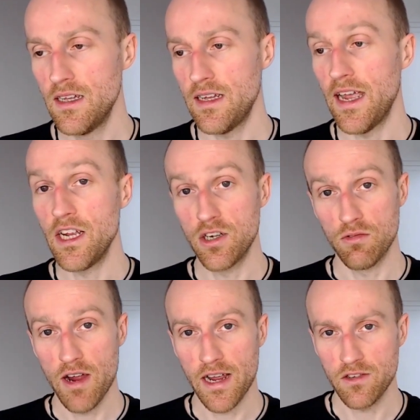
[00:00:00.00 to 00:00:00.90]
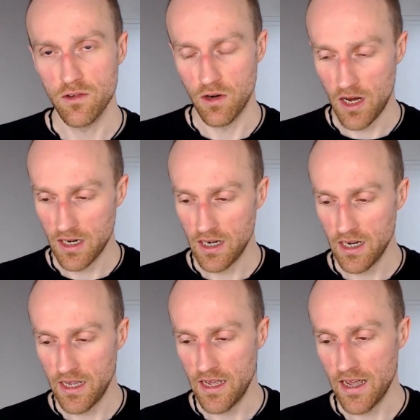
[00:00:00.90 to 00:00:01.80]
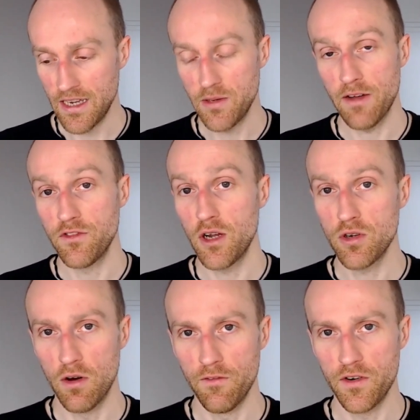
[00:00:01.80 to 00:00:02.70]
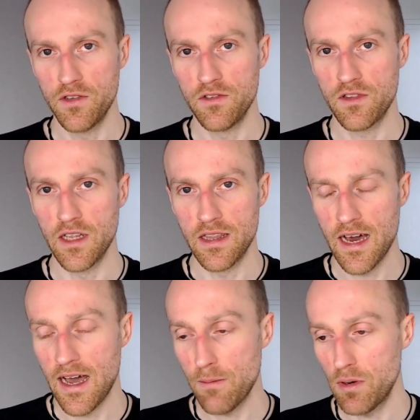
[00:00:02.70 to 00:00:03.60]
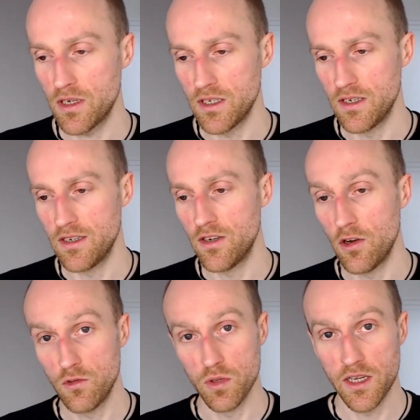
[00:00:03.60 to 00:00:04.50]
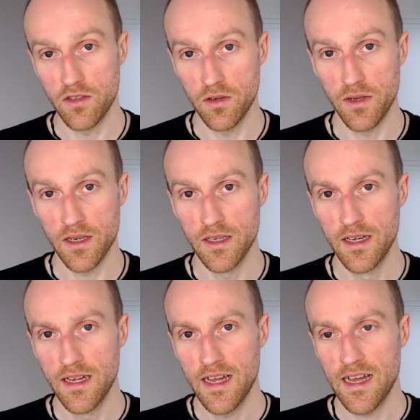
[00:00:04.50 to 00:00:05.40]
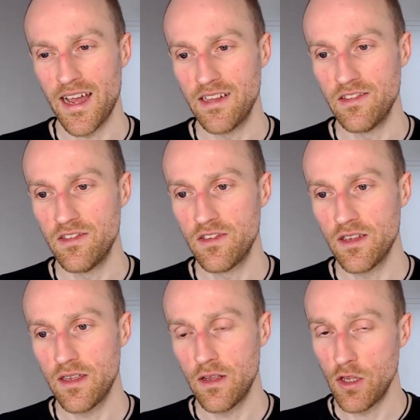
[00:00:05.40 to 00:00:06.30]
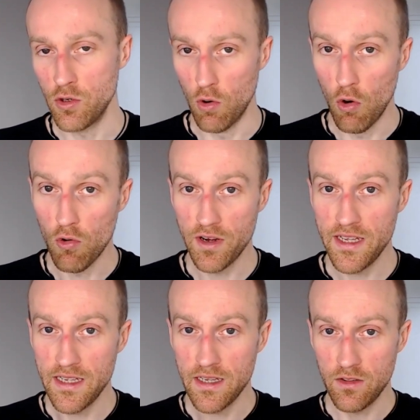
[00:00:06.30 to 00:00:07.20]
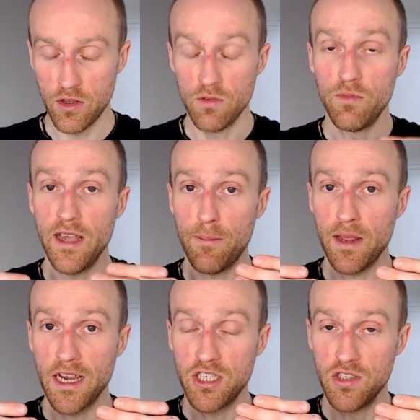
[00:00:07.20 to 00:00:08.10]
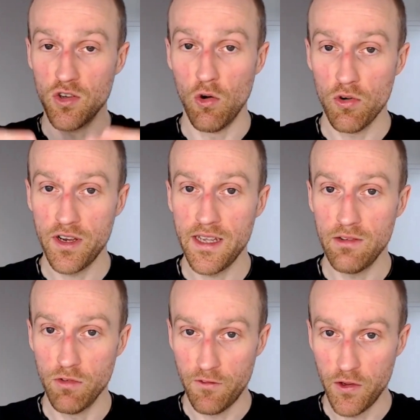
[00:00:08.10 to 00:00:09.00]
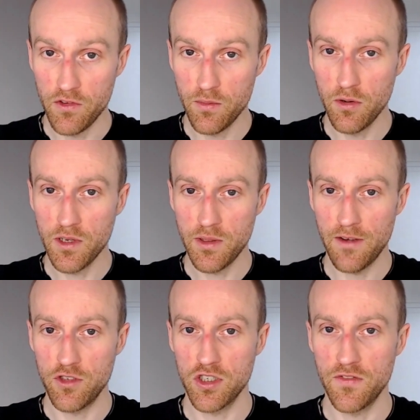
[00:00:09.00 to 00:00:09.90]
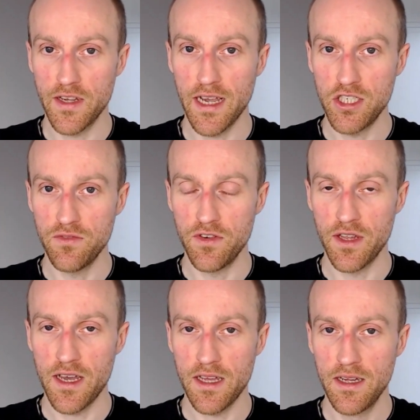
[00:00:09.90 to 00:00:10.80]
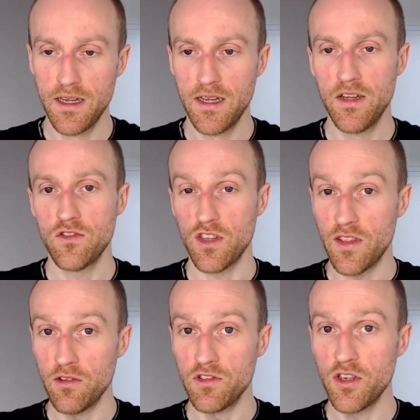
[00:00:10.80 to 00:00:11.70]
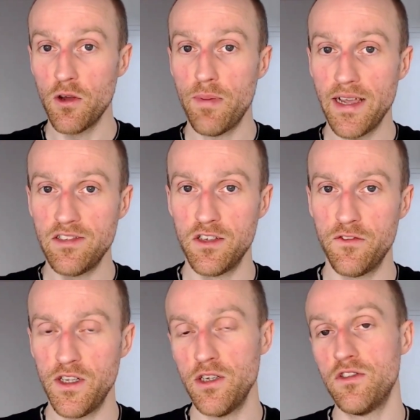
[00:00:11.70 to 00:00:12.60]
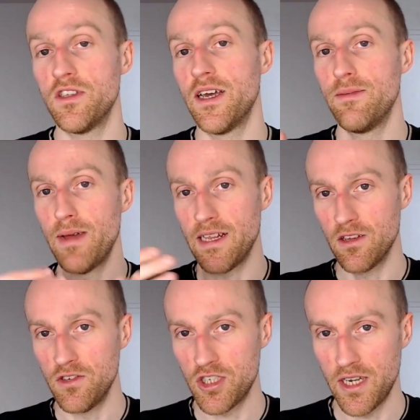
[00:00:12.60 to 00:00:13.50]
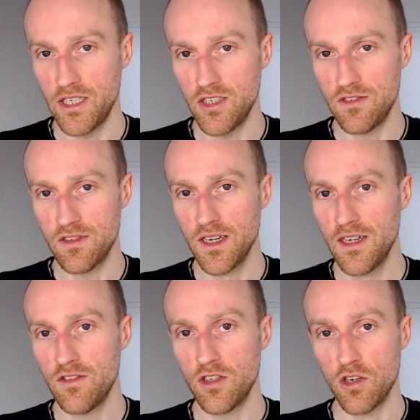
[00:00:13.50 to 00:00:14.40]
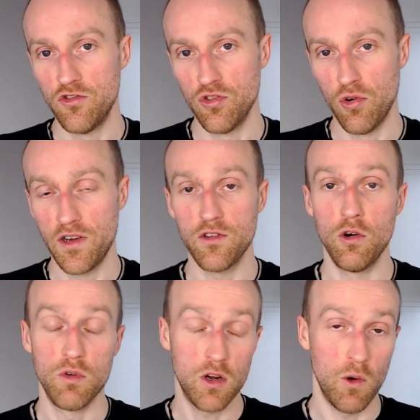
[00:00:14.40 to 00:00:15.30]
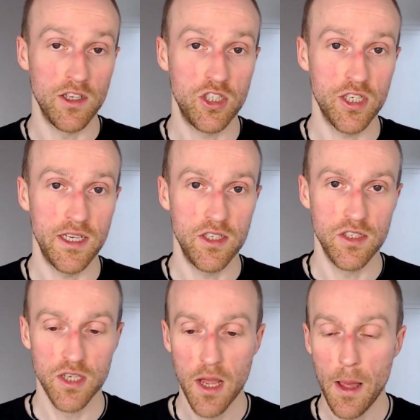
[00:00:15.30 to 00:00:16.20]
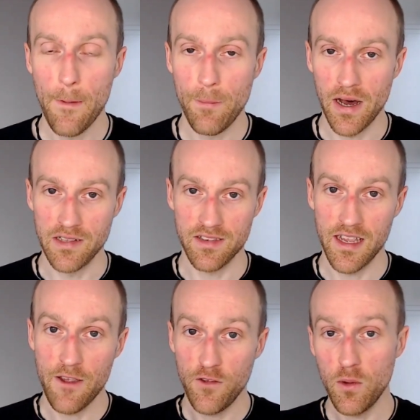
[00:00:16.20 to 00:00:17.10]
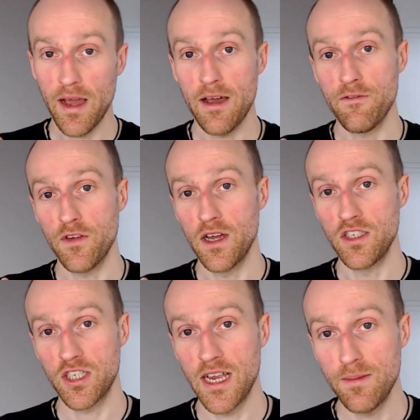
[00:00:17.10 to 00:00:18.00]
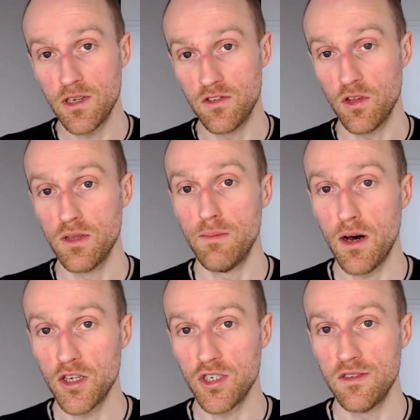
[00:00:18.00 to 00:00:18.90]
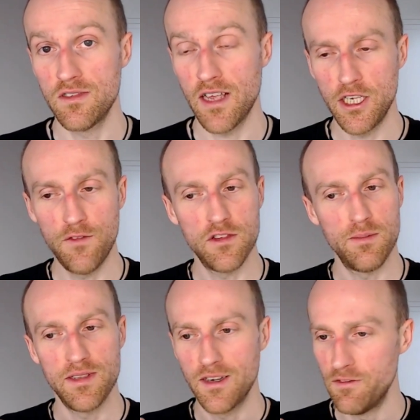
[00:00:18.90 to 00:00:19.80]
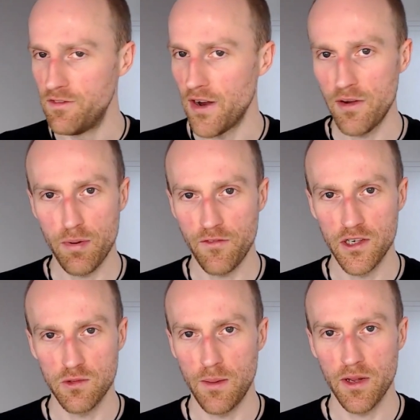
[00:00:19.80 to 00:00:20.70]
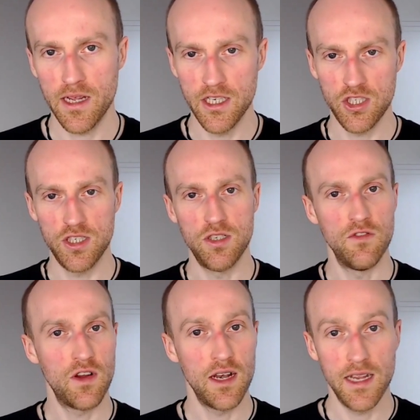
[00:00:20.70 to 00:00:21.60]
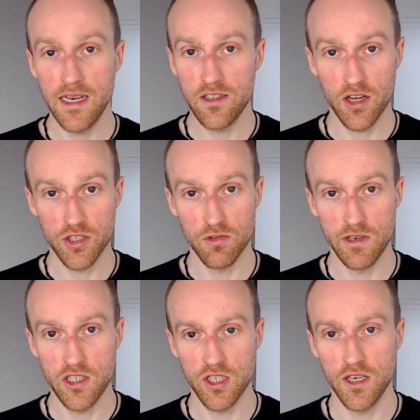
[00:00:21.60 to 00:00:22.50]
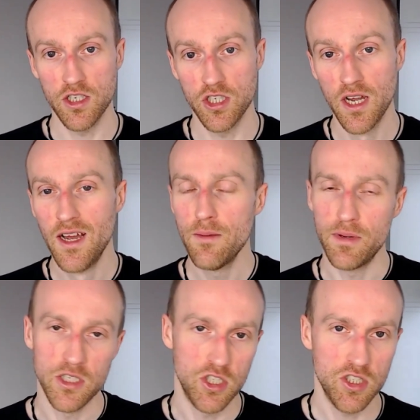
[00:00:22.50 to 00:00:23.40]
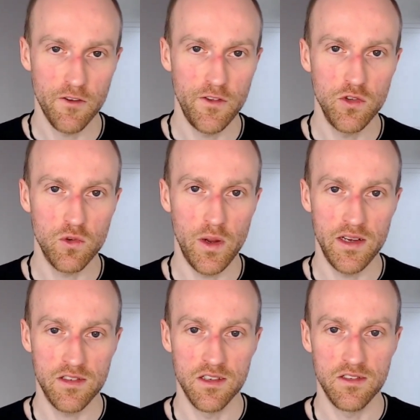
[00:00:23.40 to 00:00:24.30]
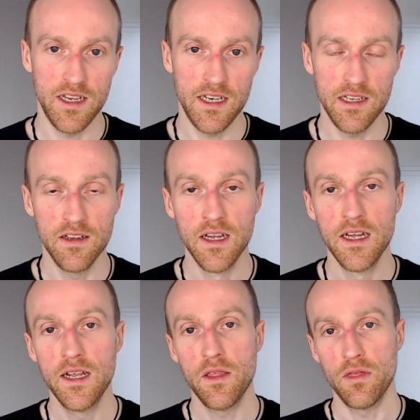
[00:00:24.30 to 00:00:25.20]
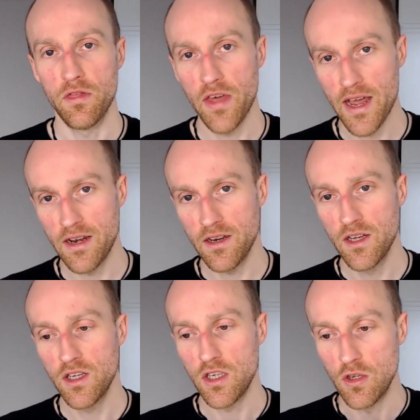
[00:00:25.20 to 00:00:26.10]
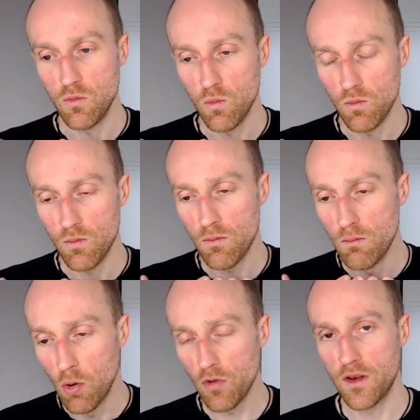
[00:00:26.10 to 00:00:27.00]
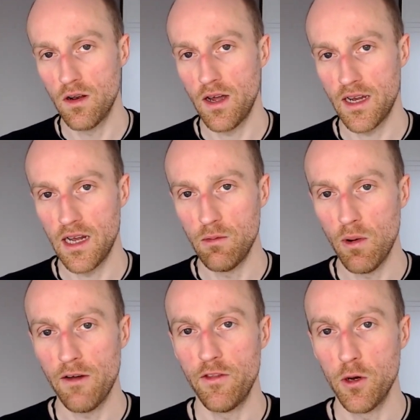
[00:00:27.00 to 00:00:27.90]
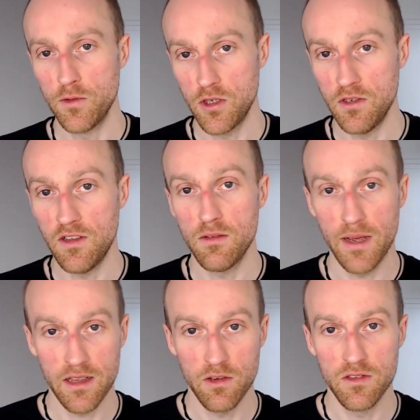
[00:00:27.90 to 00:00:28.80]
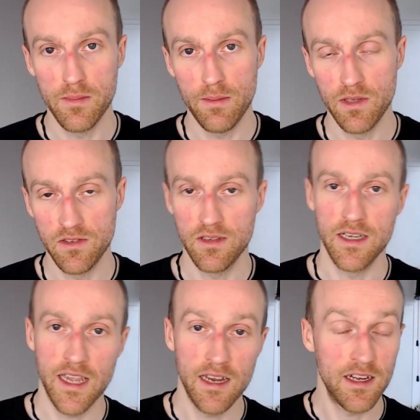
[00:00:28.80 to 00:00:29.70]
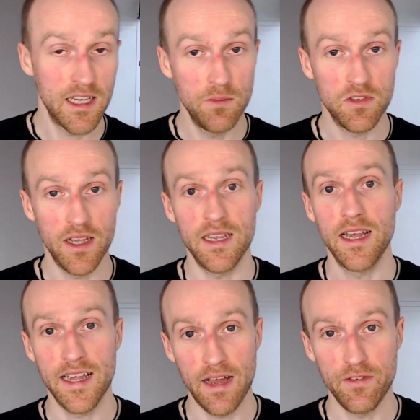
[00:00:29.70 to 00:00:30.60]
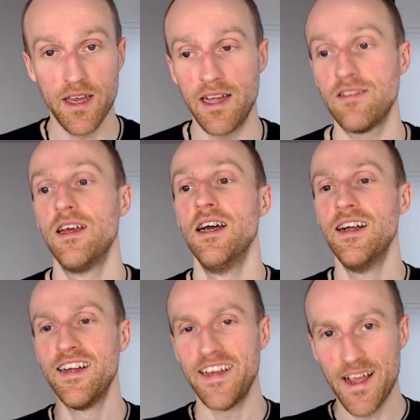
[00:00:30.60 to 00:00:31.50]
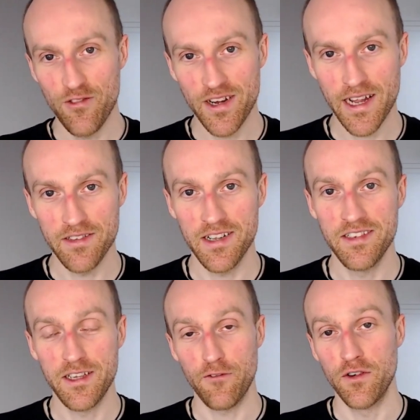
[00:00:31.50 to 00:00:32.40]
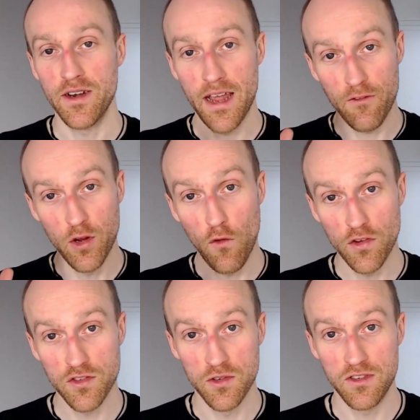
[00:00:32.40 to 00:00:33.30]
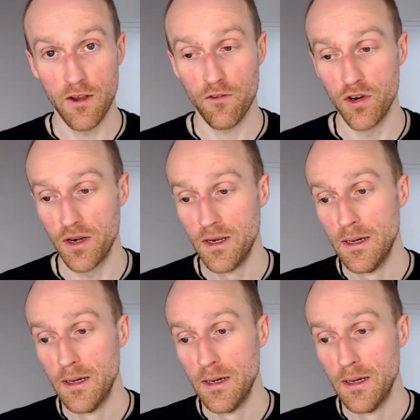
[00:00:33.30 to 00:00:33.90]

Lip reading: incorrect or unclear, and you have no confidence that that applicant knows what they're doing, and the application is already refusable and you have justification for that. So there is no basis for you to then make those changes to those drawings or request changes. But if you have a scheme that's on the margins you've submitted a very professional application, you've clearly done your research, but it's just a few tweaks that's needed, then you more than likely will have the opportunity to make those amendments. Again, I keep saying it, caveat, every council is different, every officer is different,